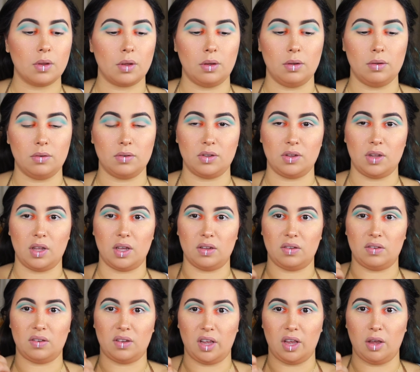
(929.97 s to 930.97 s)
using
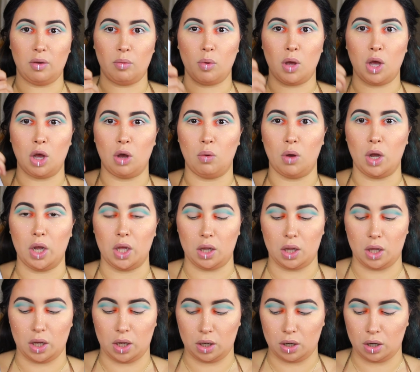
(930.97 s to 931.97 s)
that same white
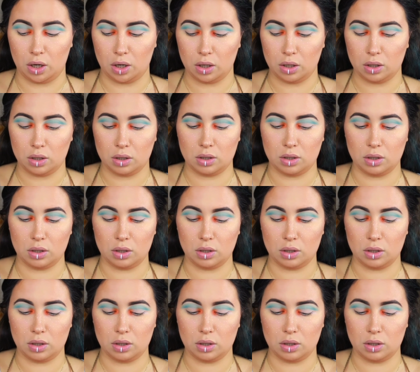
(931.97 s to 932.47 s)
liner.